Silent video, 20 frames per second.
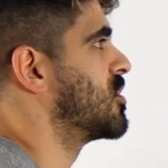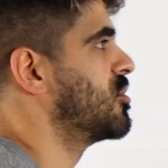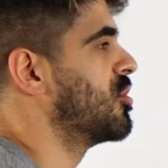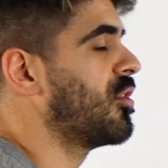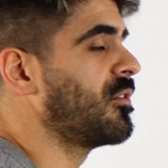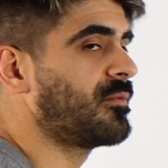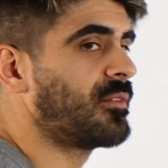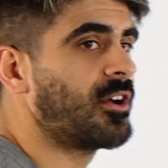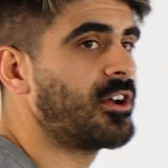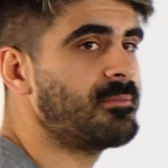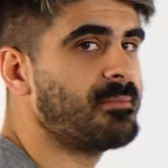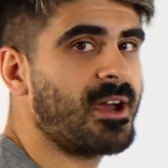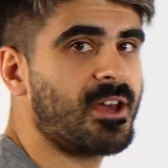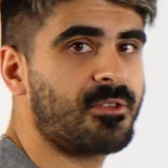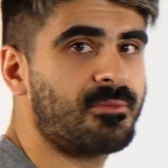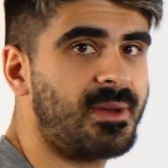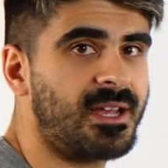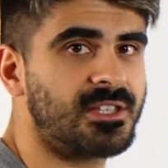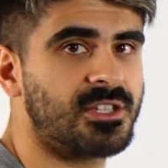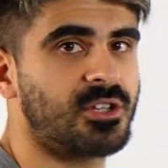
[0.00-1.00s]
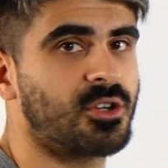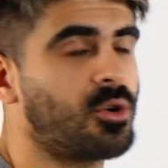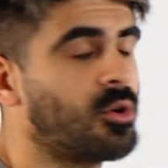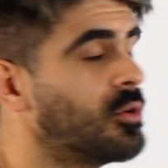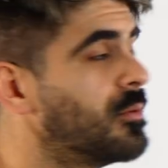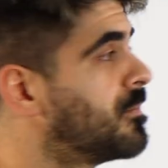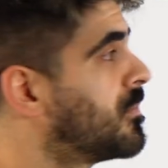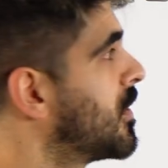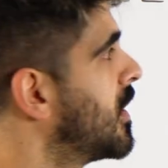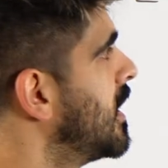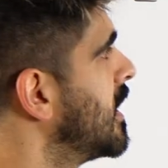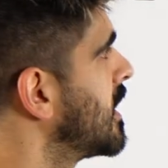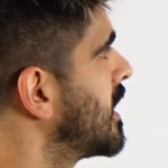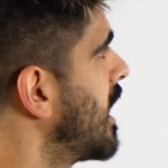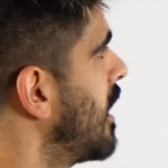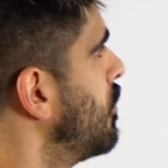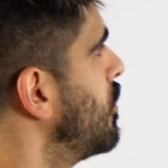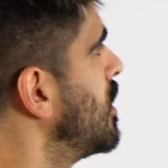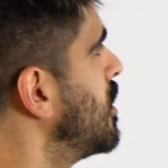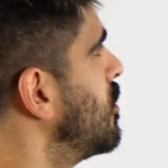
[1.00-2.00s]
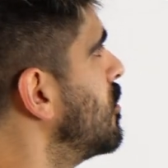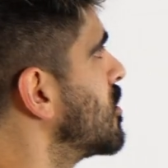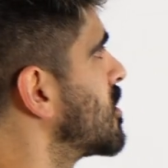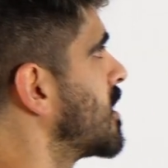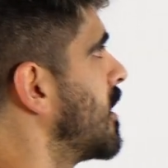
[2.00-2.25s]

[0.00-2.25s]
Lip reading: not very mathematical. Can we use